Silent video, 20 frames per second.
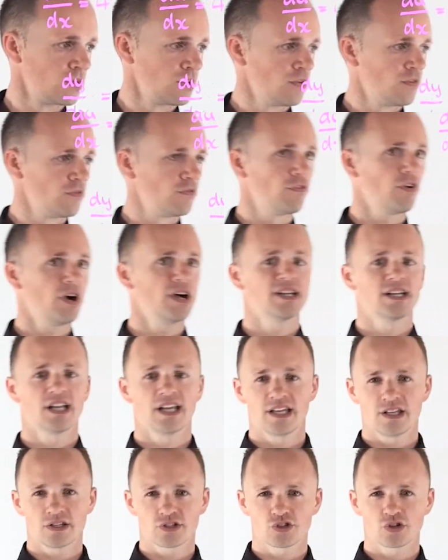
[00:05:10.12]

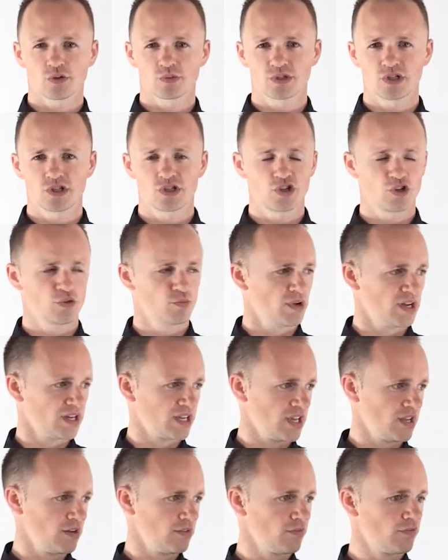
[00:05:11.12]
Finally, substitute back
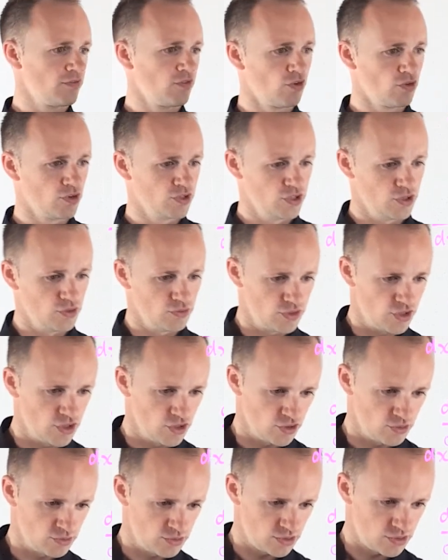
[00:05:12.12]
in for u
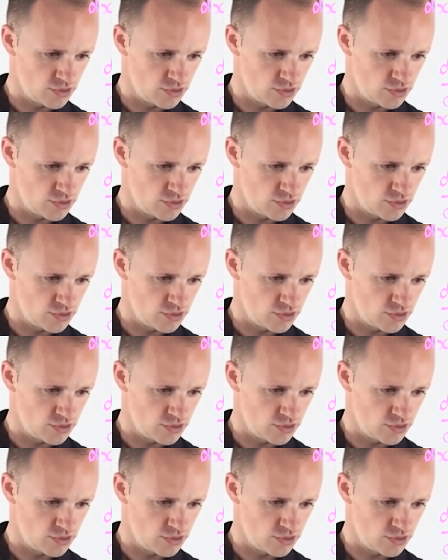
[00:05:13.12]
cubed.